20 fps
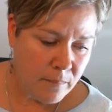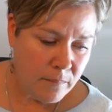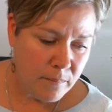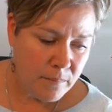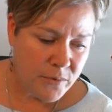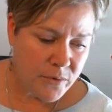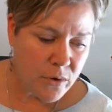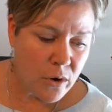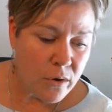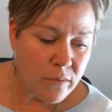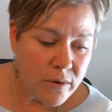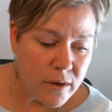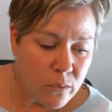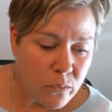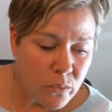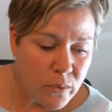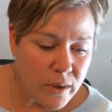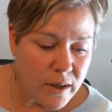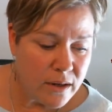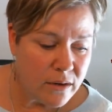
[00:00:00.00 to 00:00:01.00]
Soviet
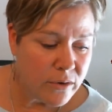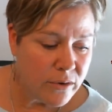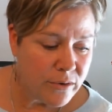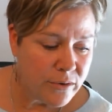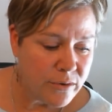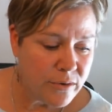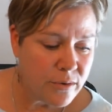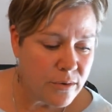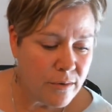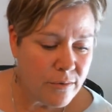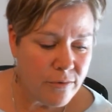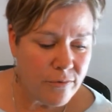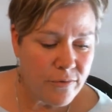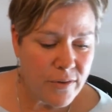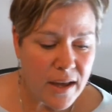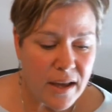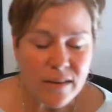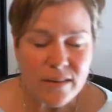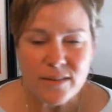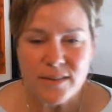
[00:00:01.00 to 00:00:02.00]
readers
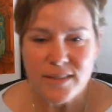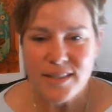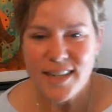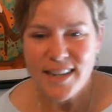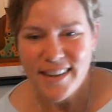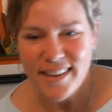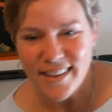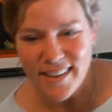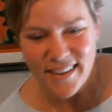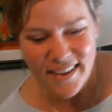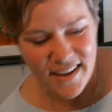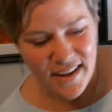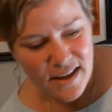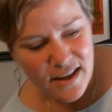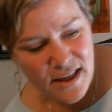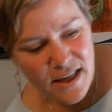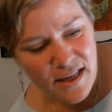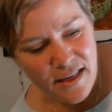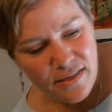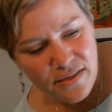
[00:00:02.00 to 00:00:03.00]
felt
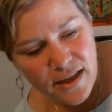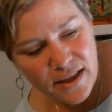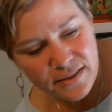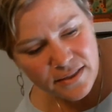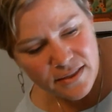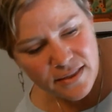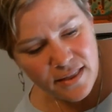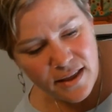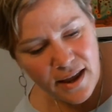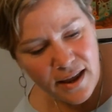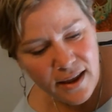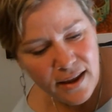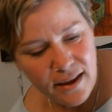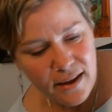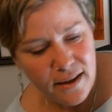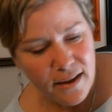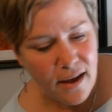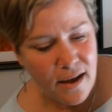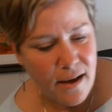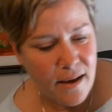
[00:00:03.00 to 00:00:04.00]
that
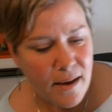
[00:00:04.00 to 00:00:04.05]
they